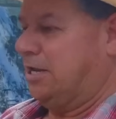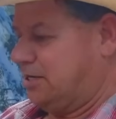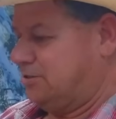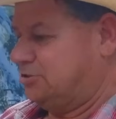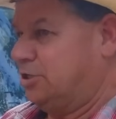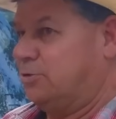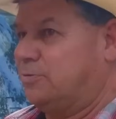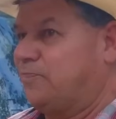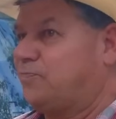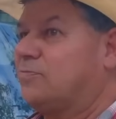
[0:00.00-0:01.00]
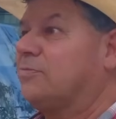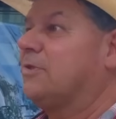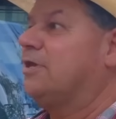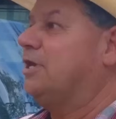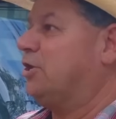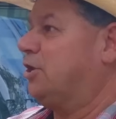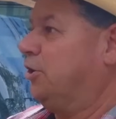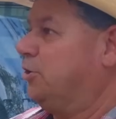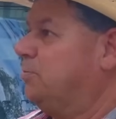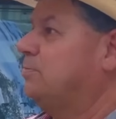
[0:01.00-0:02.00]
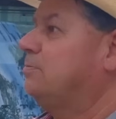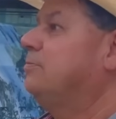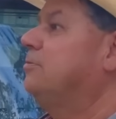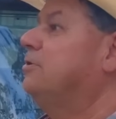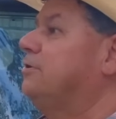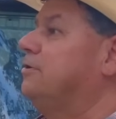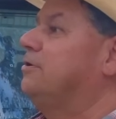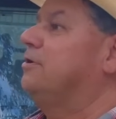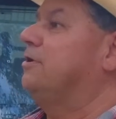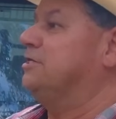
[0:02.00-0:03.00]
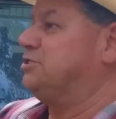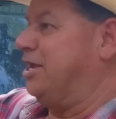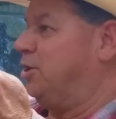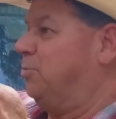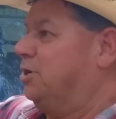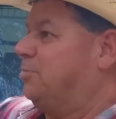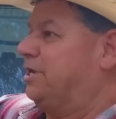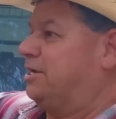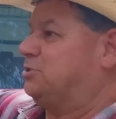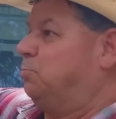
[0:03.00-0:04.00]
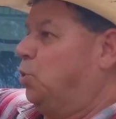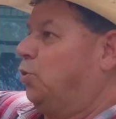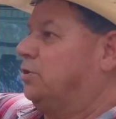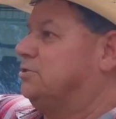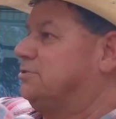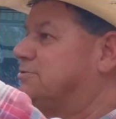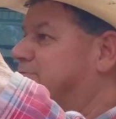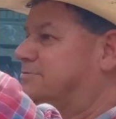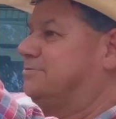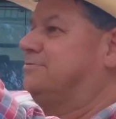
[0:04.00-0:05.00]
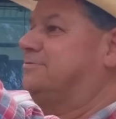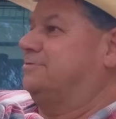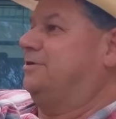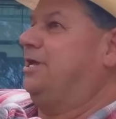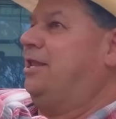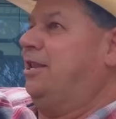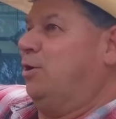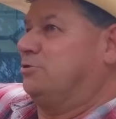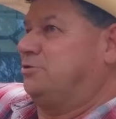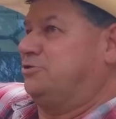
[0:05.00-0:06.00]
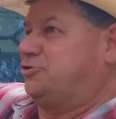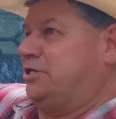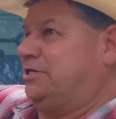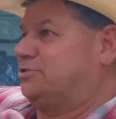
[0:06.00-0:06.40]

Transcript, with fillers: like so. Yeah. And cut them and stand them up and take some boards and nailed to the tree.